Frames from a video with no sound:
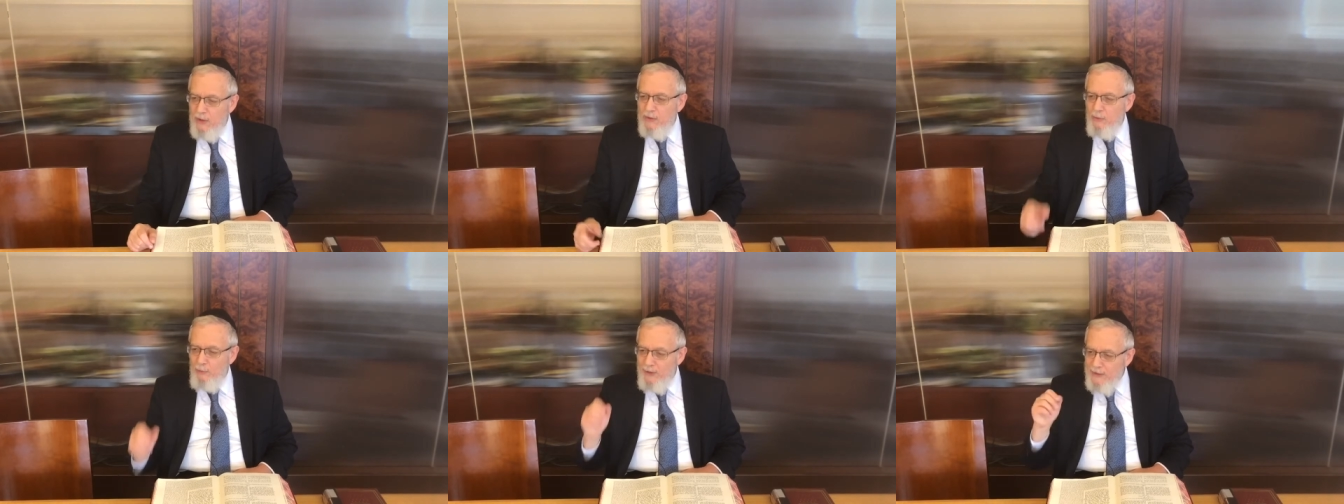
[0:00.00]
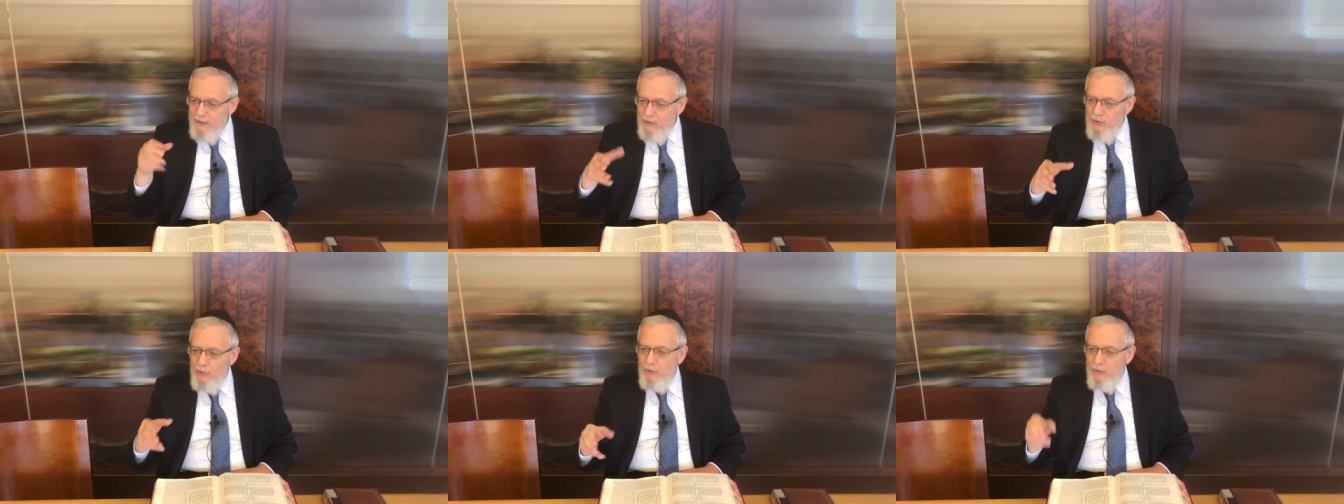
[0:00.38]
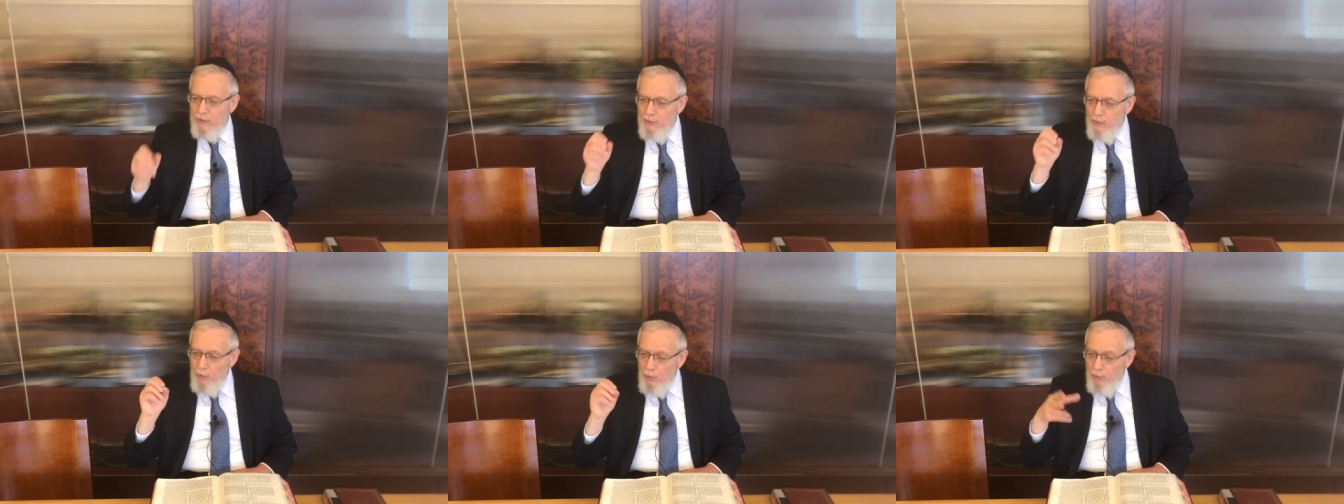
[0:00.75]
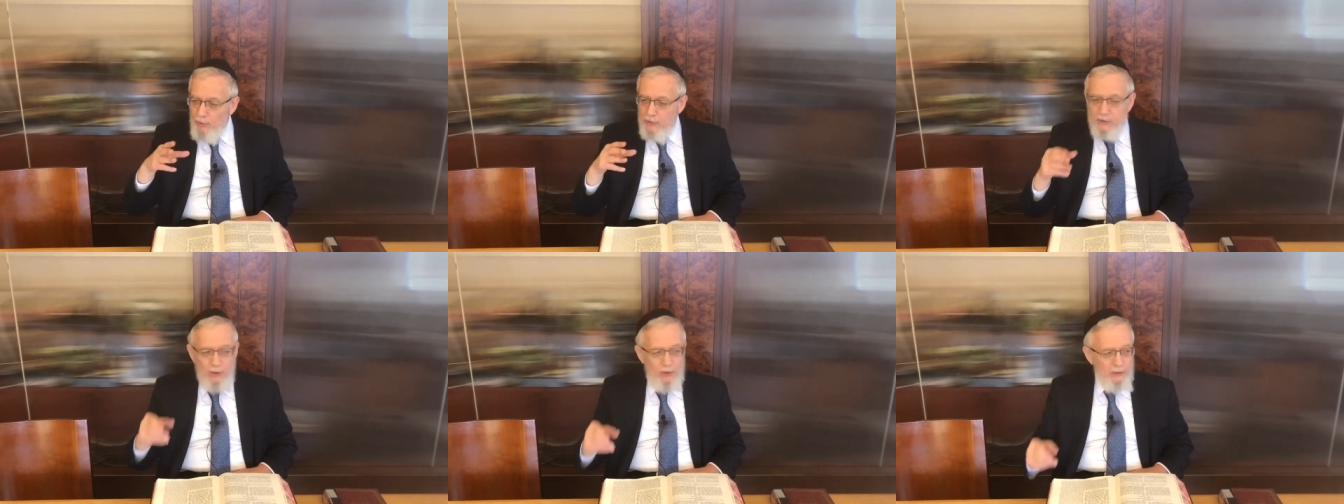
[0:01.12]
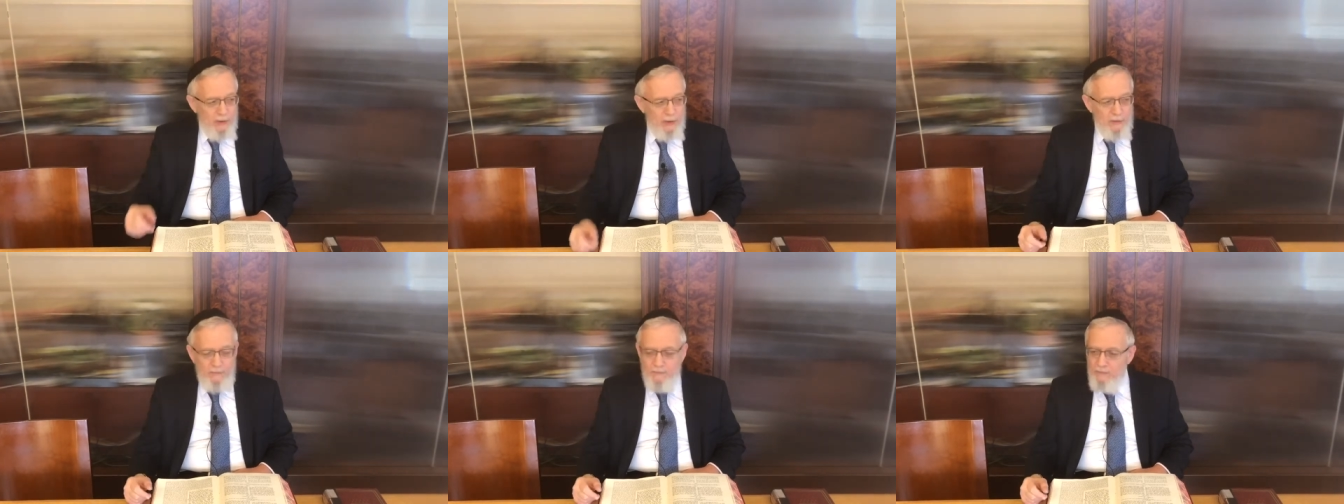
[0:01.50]
the written Torah, the oral
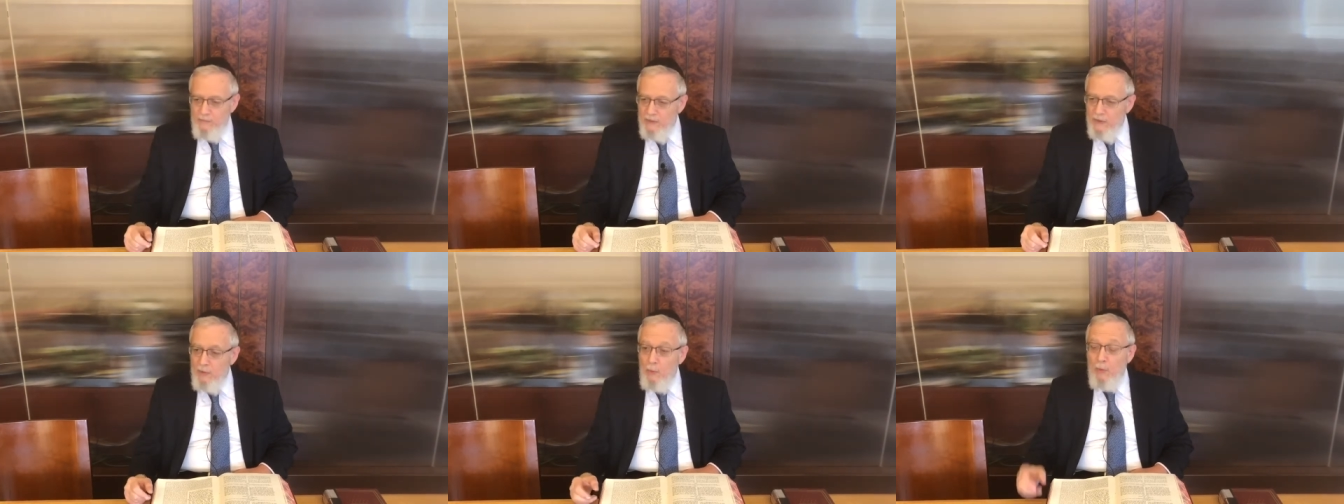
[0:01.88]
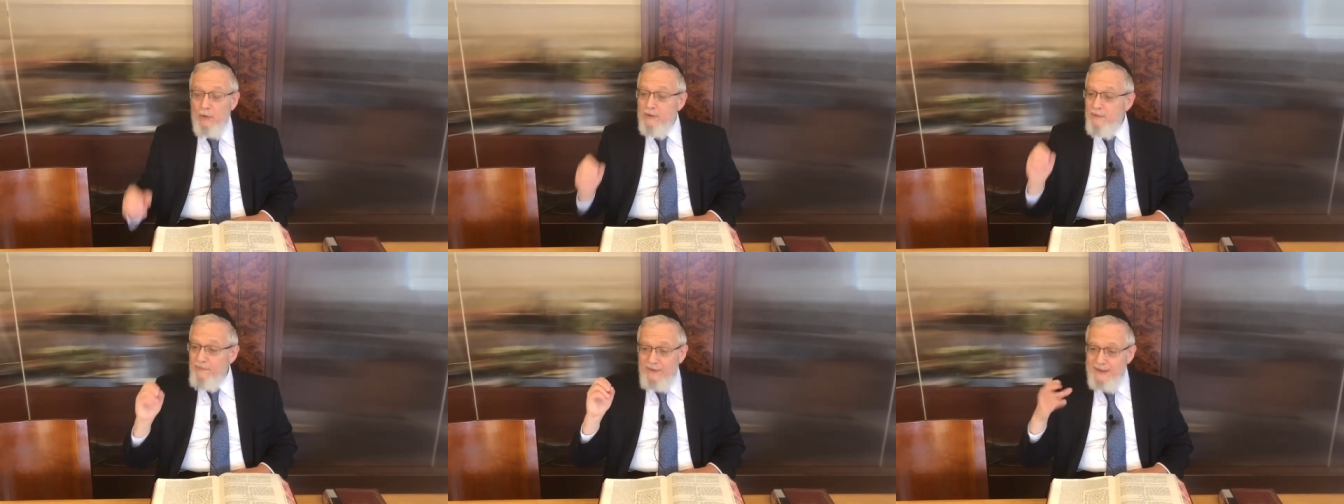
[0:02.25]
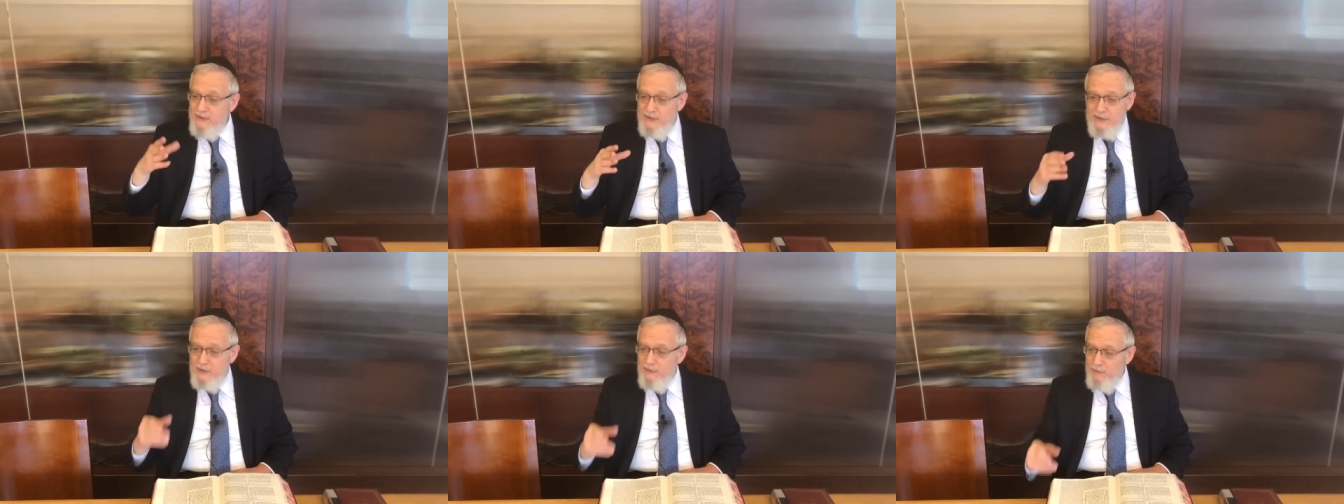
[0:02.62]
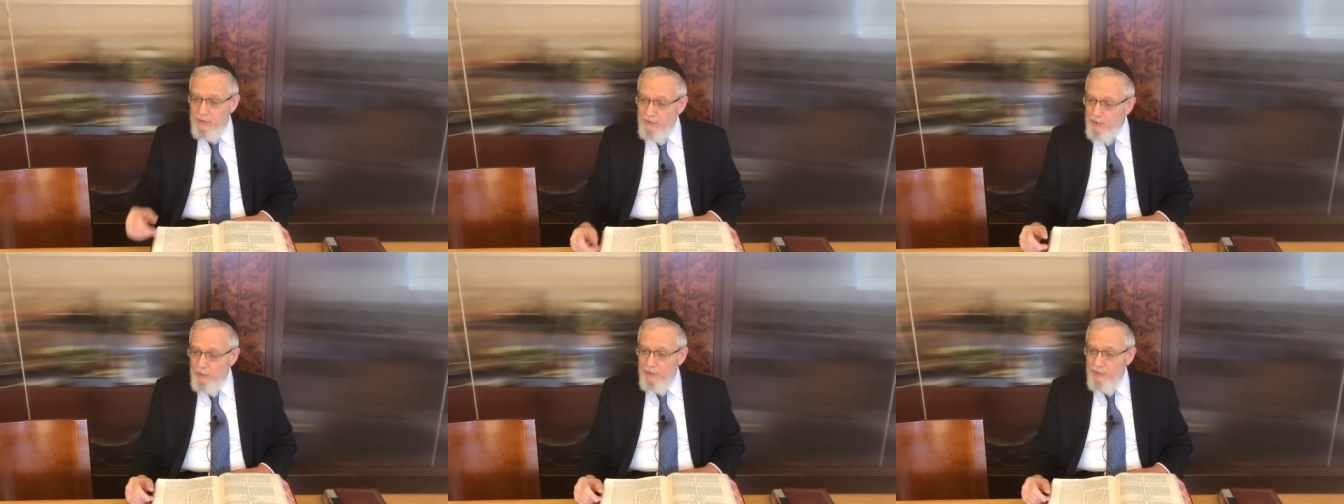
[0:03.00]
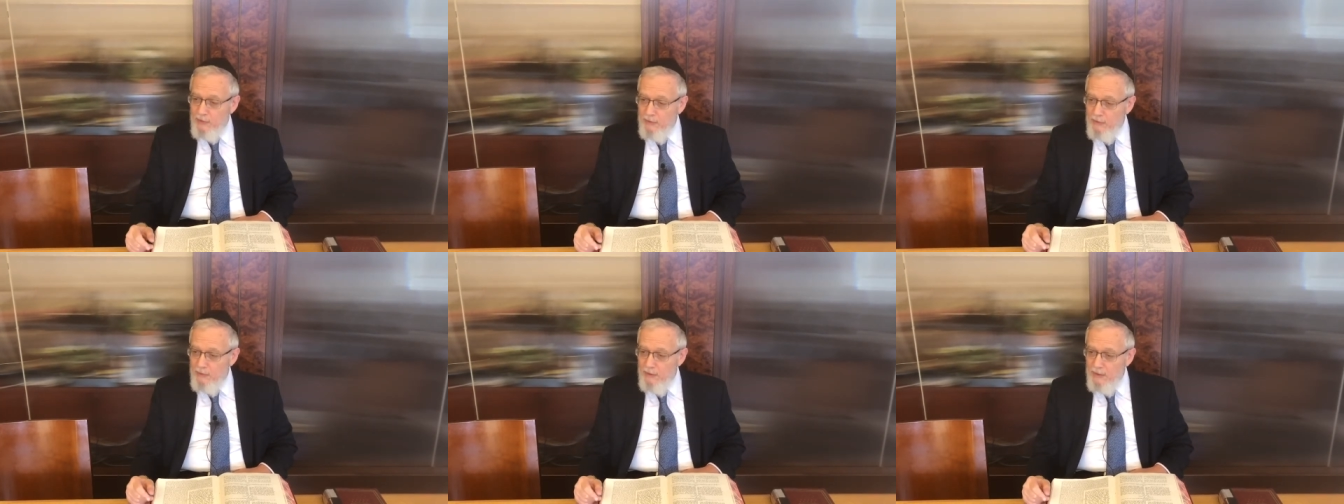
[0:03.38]
Torah, all the fences of the Torah,
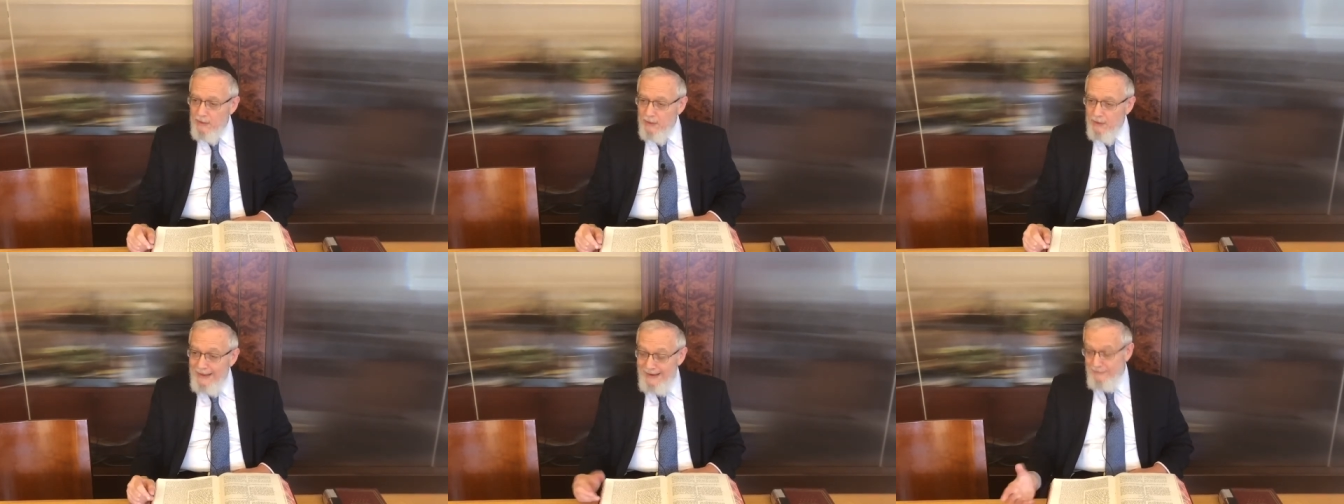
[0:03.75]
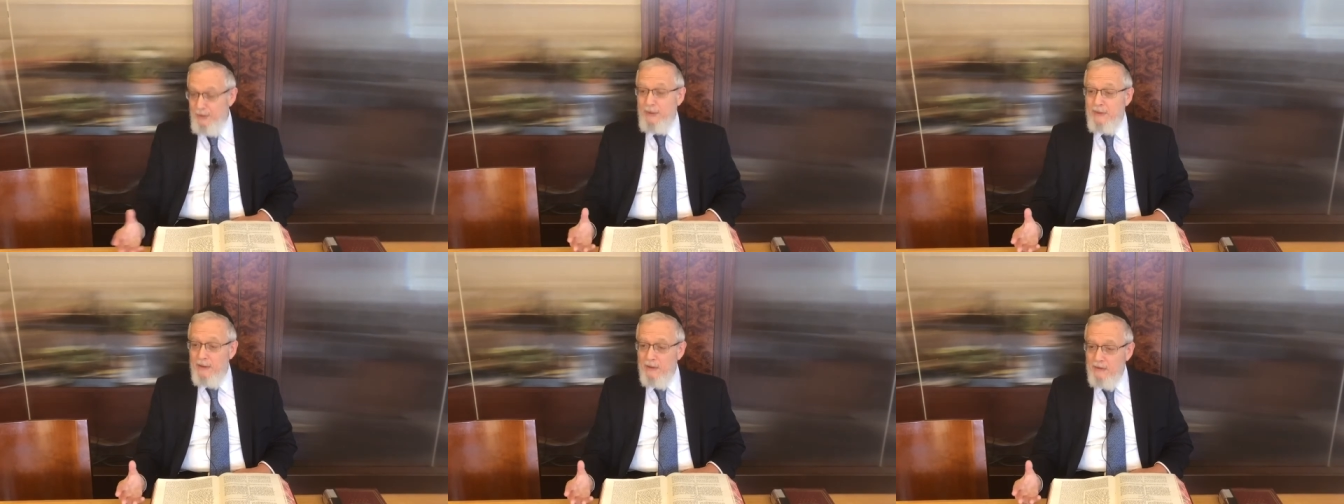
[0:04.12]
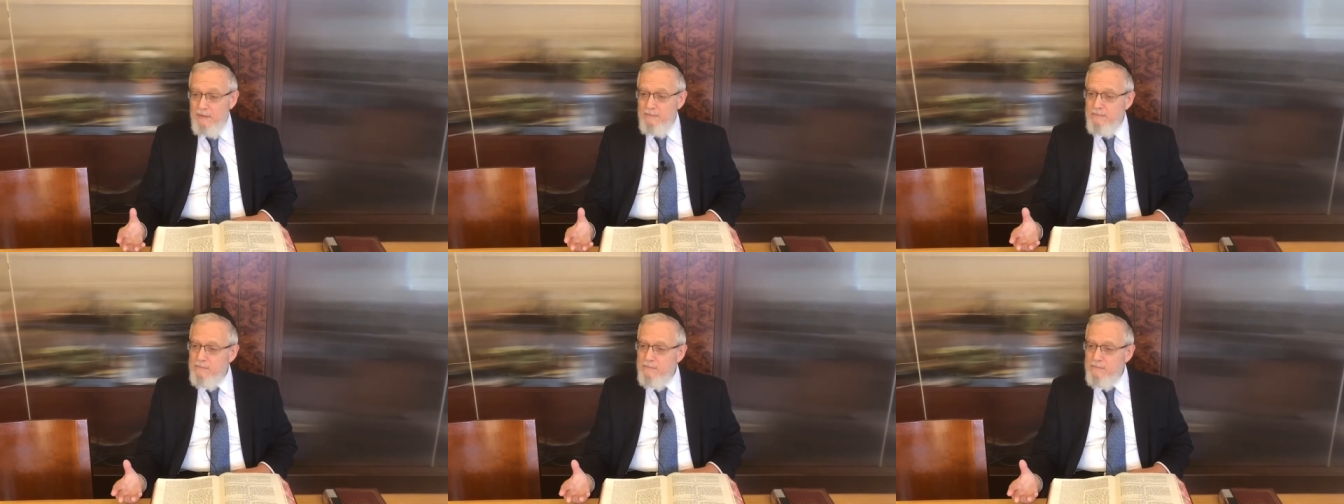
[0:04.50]
everything.